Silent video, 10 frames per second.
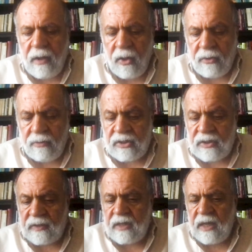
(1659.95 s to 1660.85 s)
other
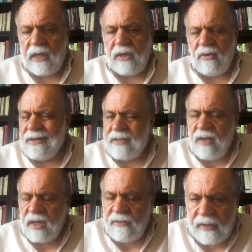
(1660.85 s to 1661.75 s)
regions. Iran is
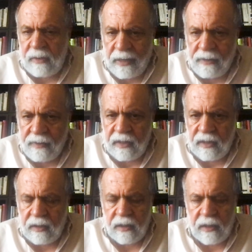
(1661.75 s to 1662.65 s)
not a very
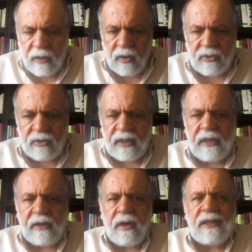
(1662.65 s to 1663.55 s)
wealthy country.
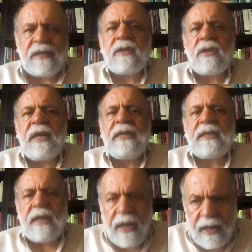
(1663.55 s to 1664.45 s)
Iran is
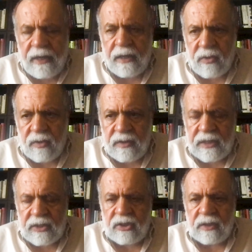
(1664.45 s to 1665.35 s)
entirely
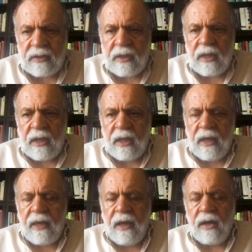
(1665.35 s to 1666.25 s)
contingent
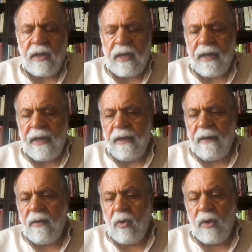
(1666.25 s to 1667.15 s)
on
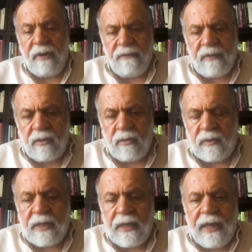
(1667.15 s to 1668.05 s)
oil
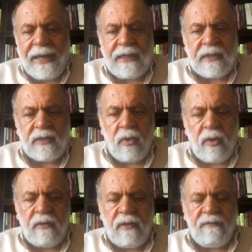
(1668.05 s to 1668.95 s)
revenues, and this
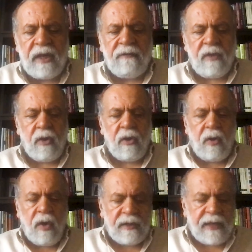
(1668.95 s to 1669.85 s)
oil revenue, if they are
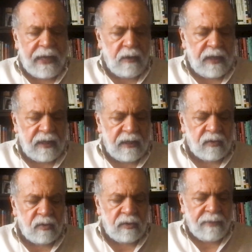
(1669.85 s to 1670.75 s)
not
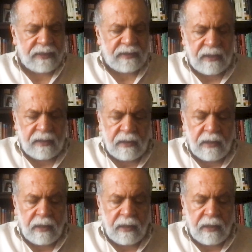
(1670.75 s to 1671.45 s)
allocated to domestic